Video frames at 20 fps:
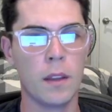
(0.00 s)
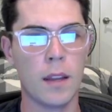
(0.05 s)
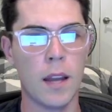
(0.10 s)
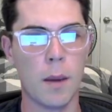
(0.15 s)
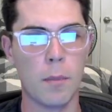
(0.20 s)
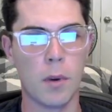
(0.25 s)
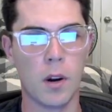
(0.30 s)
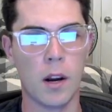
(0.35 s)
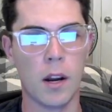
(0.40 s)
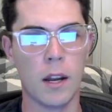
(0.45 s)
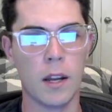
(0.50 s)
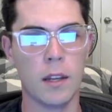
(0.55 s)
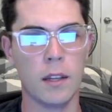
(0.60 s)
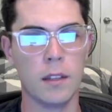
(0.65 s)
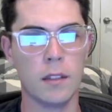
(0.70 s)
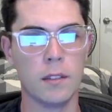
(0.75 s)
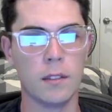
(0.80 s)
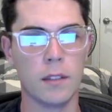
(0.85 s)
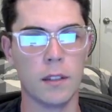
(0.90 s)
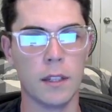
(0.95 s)

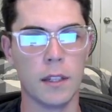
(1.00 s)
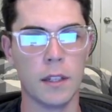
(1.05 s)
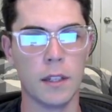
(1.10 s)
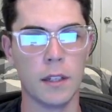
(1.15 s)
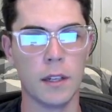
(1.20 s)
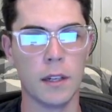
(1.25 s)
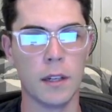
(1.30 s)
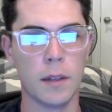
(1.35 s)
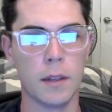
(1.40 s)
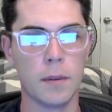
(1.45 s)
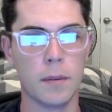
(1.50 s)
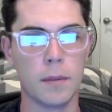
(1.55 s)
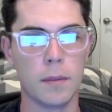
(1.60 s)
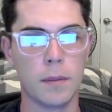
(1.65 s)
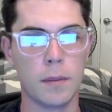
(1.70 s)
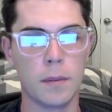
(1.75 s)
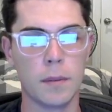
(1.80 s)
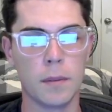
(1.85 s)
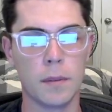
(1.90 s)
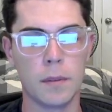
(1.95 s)
MRI
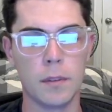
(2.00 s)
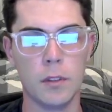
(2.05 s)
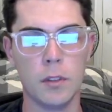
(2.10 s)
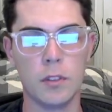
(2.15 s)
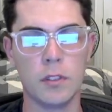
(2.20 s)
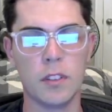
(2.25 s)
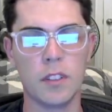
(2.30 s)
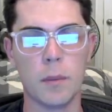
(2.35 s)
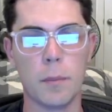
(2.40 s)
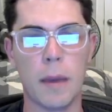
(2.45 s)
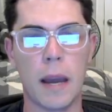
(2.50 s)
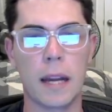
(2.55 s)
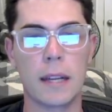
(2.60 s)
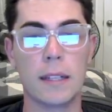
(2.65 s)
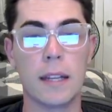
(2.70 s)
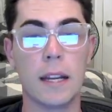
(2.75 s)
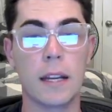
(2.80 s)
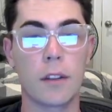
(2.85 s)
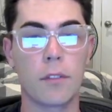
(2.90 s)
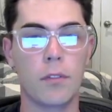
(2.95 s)
uses a
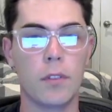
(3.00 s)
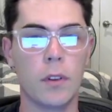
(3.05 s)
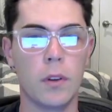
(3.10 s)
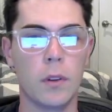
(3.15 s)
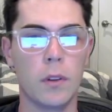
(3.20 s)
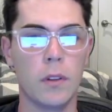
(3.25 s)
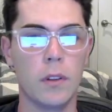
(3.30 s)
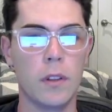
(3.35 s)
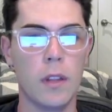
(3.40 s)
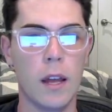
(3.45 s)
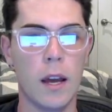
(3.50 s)
magnetic field